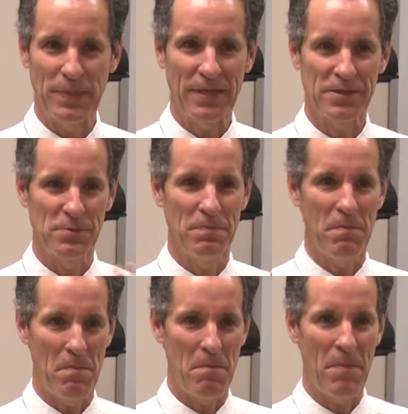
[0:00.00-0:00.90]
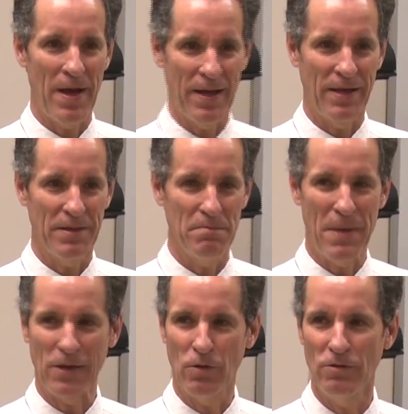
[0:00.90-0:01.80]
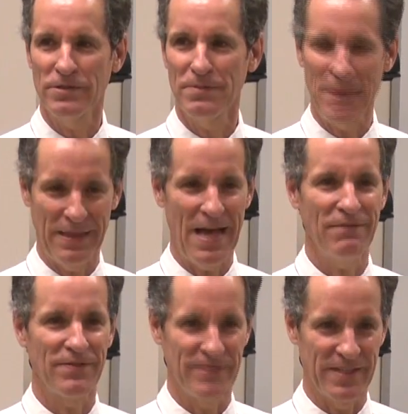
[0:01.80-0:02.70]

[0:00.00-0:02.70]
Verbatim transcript: because my goals in my life.